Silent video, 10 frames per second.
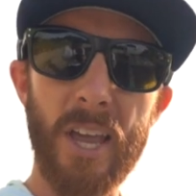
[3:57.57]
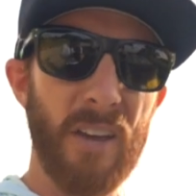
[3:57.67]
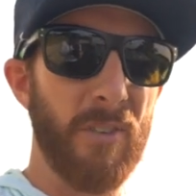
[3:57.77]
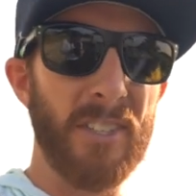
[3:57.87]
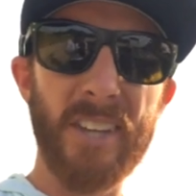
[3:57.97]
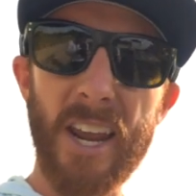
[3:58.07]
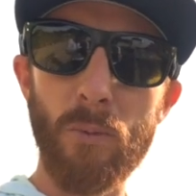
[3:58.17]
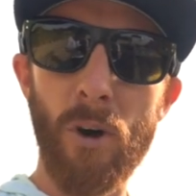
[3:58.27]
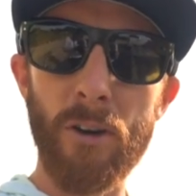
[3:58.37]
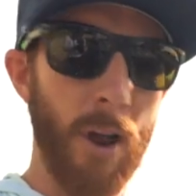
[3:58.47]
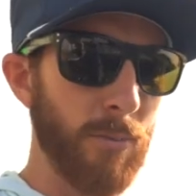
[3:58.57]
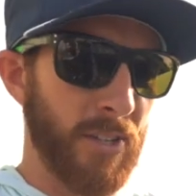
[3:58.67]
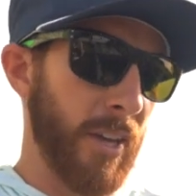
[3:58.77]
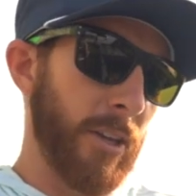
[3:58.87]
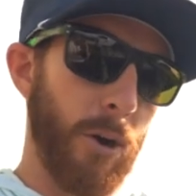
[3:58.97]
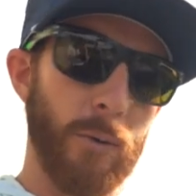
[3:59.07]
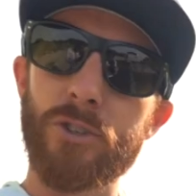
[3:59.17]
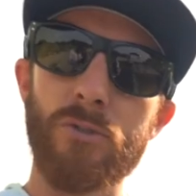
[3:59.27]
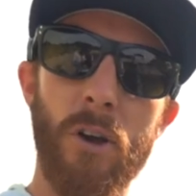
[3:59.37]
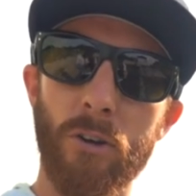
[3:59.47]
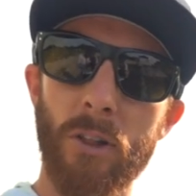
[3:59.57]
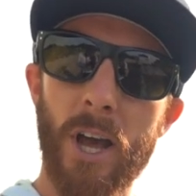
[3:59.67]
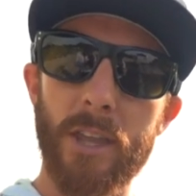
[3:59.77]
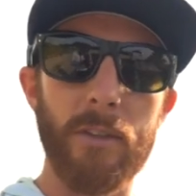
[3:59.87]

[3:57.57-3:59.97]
If it's stained water, I'm just gonna go with stronger line.